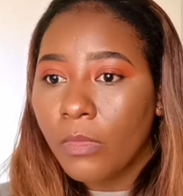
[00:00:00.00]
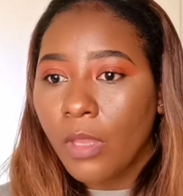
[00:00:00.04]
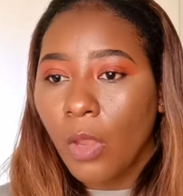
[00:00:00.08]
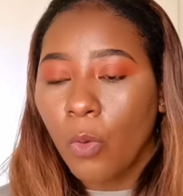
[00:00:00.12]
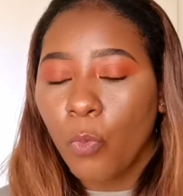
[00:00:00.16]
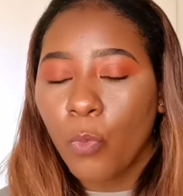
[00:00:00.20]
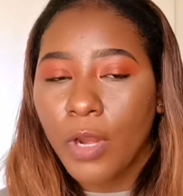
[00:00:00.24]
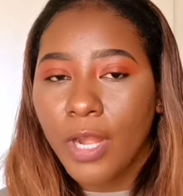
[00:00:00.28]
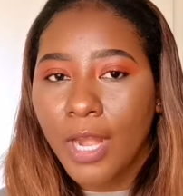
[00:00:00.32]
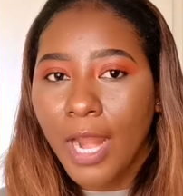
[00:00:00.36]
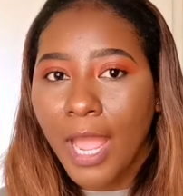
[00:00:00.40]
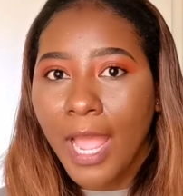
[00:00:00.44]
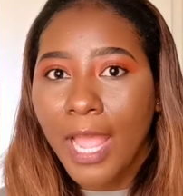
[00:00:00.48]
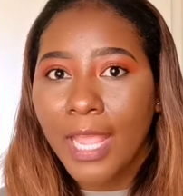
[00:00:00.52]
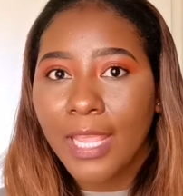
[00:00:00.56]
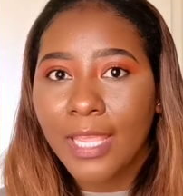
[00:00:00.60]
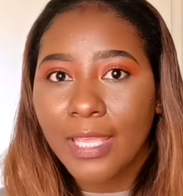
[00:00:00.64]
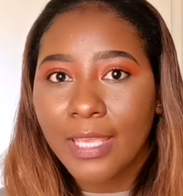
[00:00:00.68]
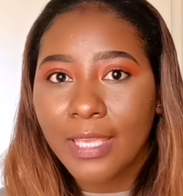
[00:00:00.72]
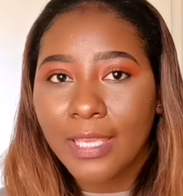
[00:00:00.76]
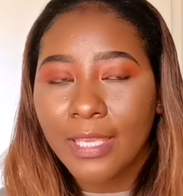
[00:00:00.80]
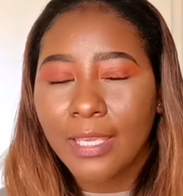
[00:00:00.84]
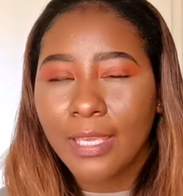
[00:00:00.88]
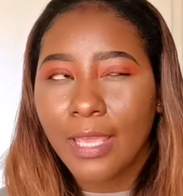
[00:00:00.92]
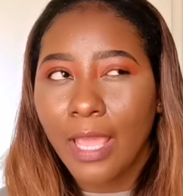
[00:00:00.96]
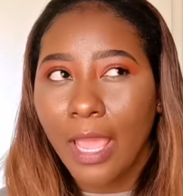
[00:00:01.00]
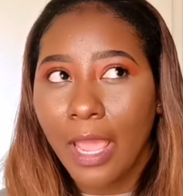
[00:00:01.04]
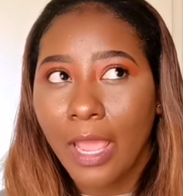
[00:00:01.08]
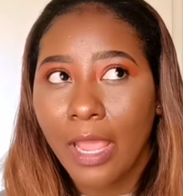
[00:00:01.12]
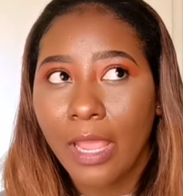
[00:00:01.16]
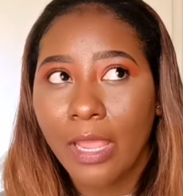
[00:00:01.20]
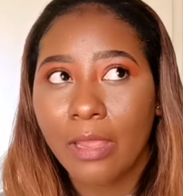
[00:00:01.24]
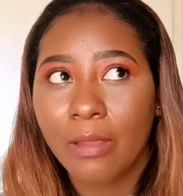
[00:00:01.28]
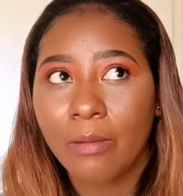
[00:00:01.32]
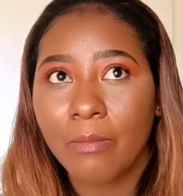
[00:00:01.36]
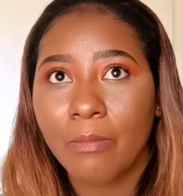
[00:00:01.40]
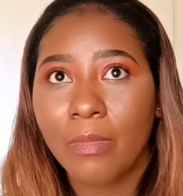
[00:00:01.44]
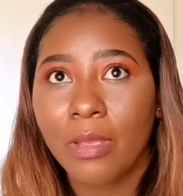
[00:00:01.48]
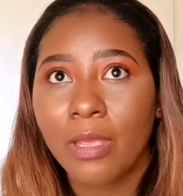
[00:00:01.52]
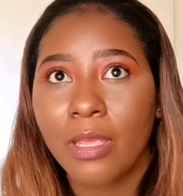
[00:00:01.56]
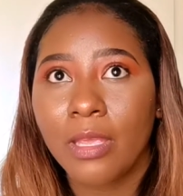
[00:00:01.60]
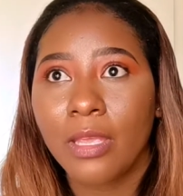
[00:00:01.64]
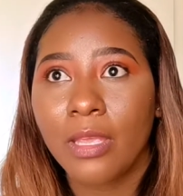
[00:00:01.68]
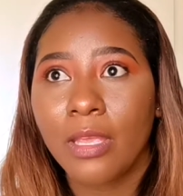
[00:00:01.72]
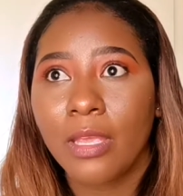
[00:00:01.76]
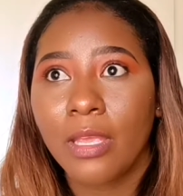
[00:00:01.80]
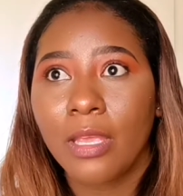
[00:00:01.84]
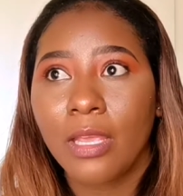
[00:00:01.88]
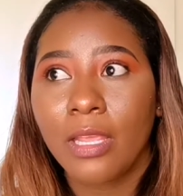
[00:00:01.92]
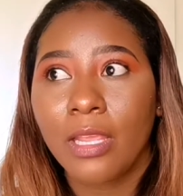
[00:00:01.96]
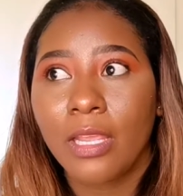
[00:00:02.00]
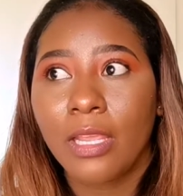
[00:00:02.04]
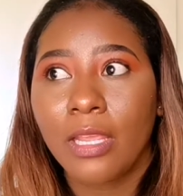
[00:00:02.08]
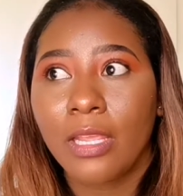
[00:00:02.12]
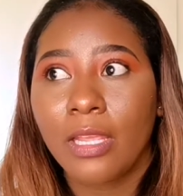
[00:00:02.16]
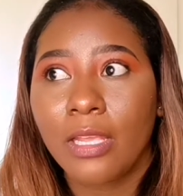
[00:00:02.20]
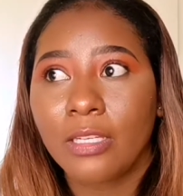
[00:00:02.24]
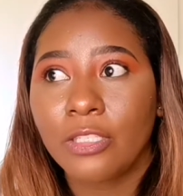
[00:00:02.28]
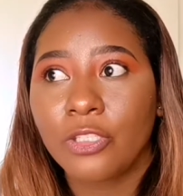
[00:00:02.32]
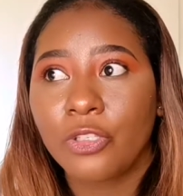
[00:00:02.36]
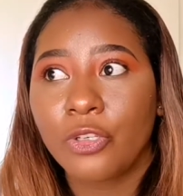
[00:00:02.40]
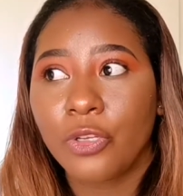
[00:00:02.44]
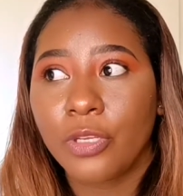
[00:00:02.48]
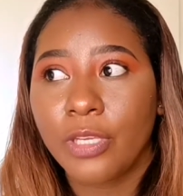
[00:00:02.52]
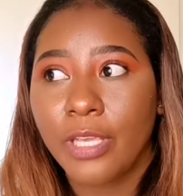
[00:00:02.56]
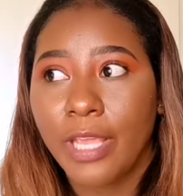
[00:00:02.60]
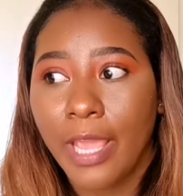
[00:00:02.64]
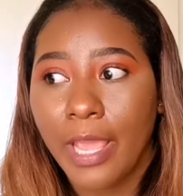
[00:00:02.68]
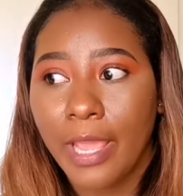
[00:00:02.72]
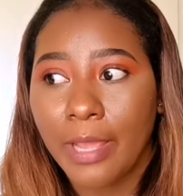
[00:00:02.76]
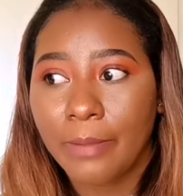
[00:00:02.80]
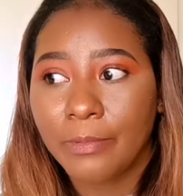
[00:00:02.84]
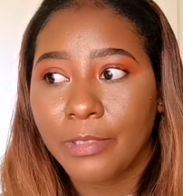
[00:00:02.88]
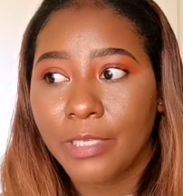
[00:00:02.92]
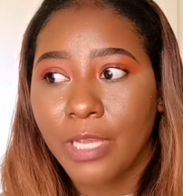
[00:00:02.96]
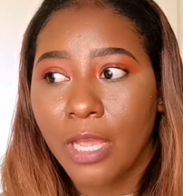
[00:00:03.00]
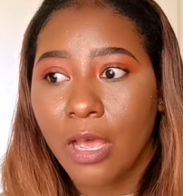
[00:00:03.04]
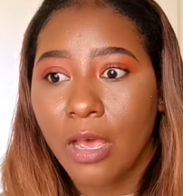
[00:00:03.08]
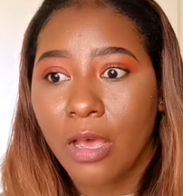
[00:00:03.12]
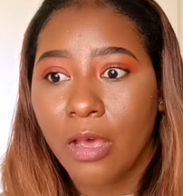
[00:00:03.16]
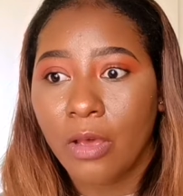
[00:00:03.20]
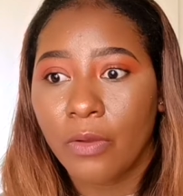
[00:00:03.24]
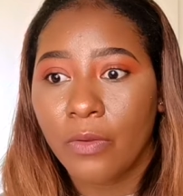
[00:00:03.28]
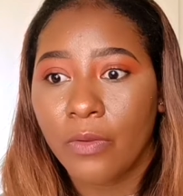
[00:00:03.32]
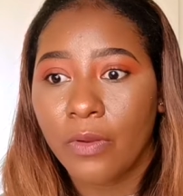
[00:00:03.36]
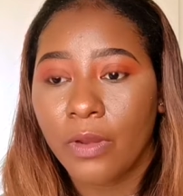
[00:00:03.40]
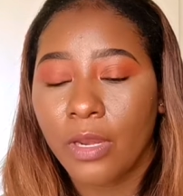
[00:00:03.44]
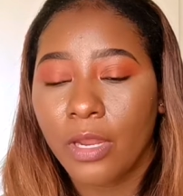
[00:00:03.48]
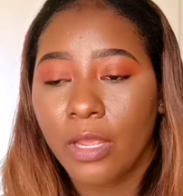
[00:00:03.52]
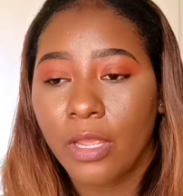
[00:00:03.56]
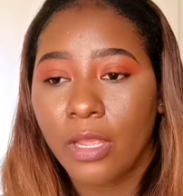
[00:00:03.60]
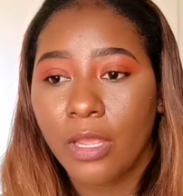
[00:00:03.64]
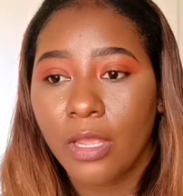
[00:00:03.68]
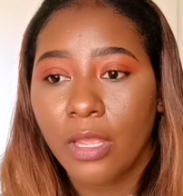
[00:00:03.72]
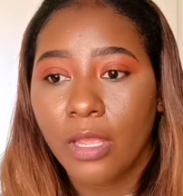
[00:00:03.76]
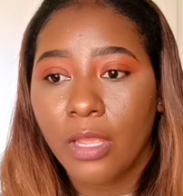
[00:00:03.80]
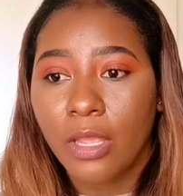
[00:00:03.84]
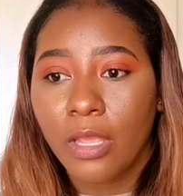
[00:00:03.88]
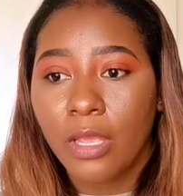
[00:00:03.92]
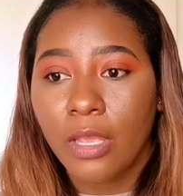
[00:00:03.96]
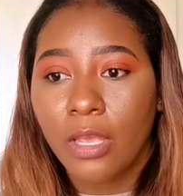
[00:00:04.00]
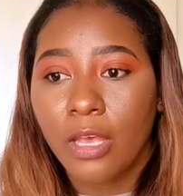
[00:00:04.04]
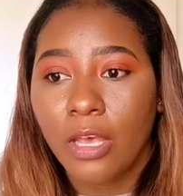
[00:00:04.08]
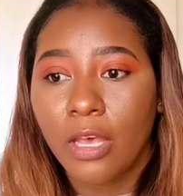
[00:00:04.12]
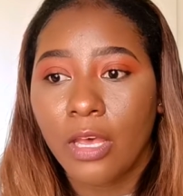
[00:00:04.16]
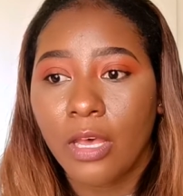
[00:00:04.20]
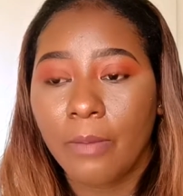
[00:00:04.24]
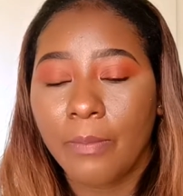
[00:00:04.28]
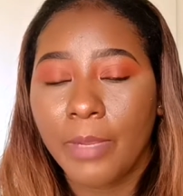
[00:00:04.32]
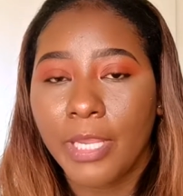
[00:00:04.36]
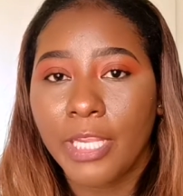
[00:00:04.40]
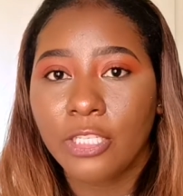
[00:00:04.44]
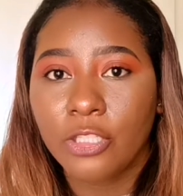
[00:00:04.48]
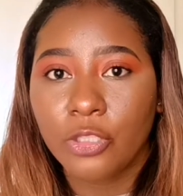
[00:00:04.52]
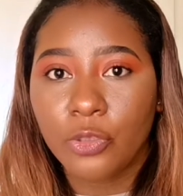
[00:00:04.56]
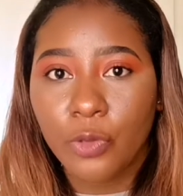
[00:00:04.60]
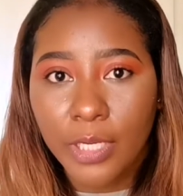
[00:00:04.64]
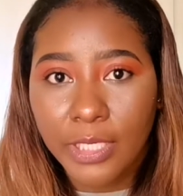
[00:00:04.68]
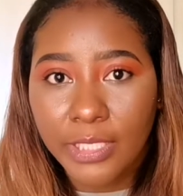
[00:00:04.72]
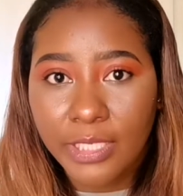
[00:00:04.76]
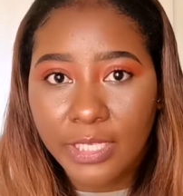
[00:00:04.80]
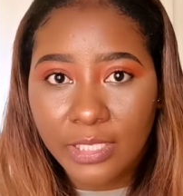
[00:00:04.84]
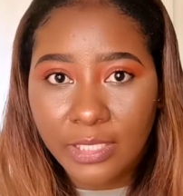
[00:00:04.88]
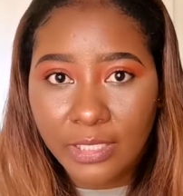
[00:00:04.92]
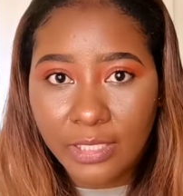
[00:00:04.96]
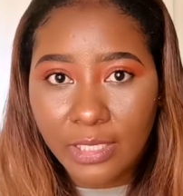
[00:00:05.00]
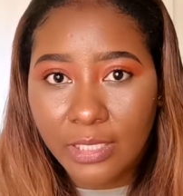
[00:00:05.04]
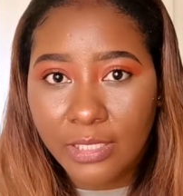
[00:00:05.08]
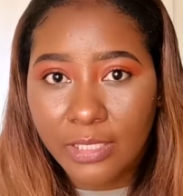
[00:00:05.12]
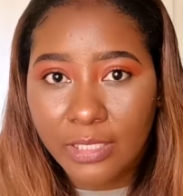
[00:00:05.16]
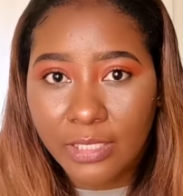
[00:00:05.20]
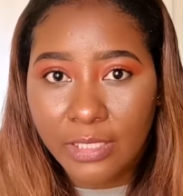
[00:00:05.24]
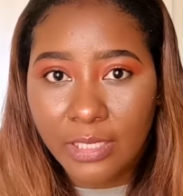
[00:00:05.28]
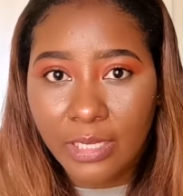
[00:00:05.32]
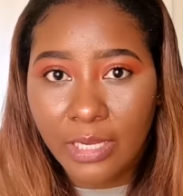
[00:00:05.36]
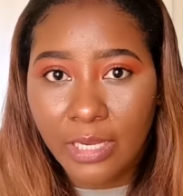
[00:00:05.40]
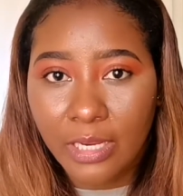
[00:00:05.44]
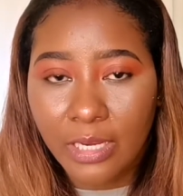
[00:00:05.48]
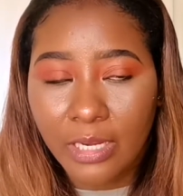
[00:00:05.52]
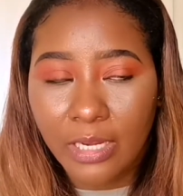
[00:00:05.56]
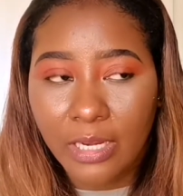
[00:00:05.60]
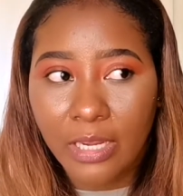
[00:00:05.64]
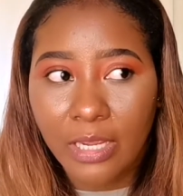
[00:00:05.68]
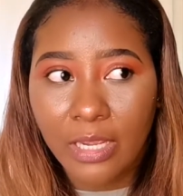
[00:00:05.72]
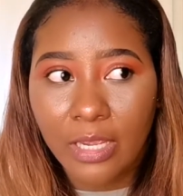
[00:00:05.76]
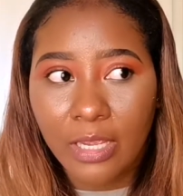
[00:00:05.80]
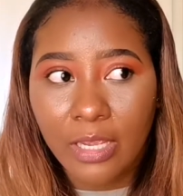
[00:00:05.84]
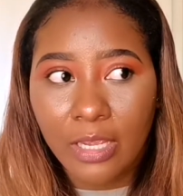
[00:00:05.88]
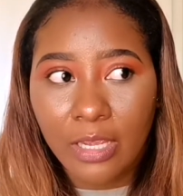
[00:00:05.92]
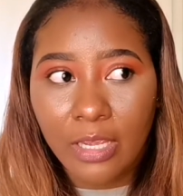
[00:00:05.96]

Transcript: when I came to Cape Town in 2016,